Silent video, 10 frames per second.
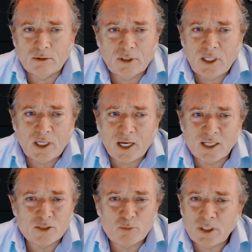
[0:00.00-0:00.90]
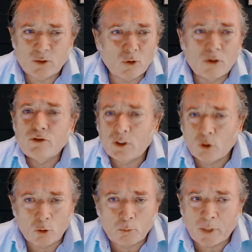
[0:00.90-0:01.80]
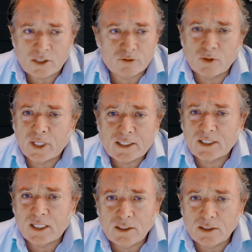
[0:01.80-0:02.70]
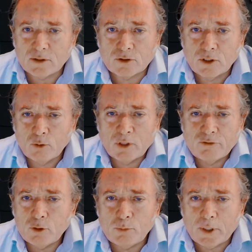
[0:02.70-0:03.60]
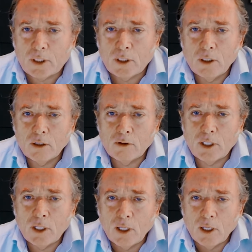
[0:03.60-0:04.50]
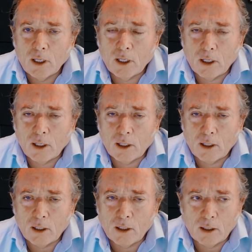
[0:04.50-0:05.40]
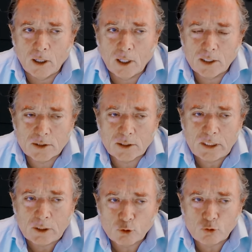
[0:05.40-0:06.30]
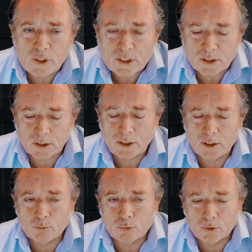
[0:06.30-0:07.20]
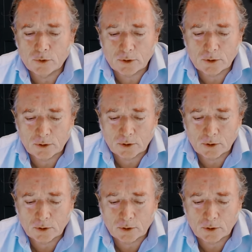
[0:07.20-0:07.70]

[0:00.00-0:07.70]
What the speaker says: AI has been all over the oil patch for the last 10 years. Where have you been, right? And it's increasingly important.